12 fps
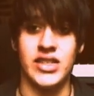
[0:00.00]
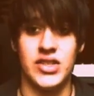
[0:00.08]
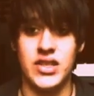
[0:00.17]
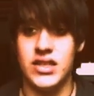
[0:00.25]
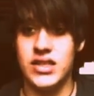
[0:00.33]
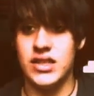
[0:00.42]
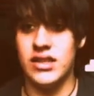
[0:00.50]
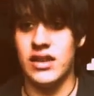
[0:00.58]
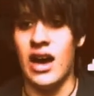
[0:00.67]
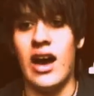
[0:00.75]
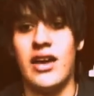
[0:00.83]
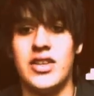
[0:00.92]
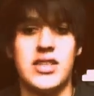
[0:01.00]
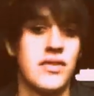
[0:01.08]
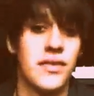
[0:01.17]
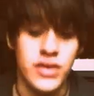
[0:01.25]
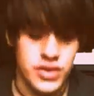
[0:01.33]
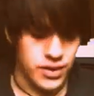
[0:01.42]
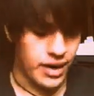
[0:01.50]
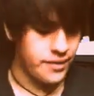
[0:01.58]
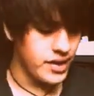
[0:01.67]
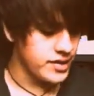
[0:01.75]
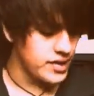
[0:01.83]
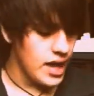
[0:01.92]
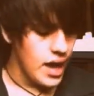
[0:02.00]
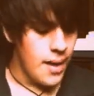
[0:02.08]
inches, just for future reference.